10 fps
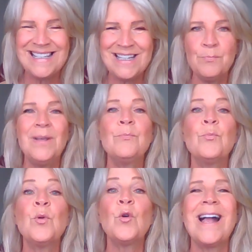to be
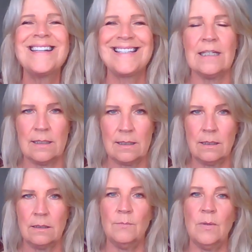present.
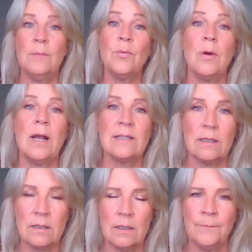To be
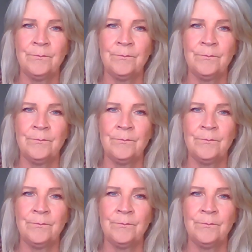present.